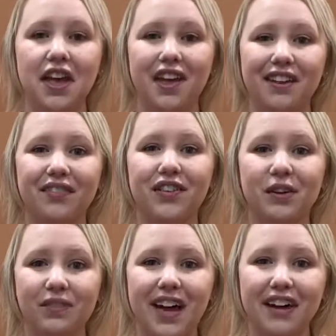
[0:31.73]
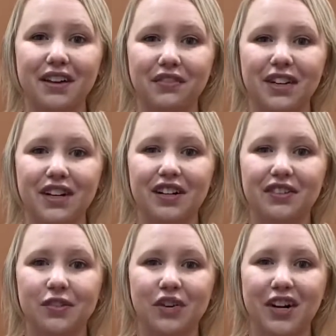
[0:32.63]
If you're ready for a
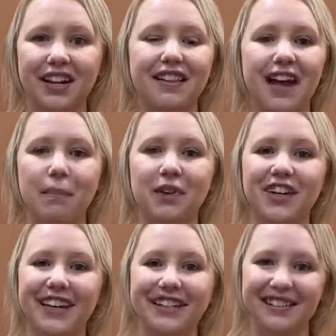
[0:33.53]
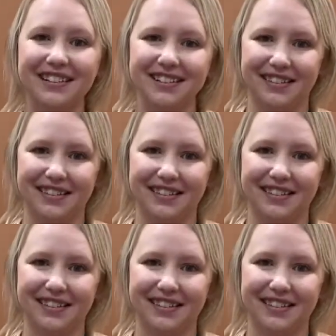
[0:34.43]
story, clap your hands.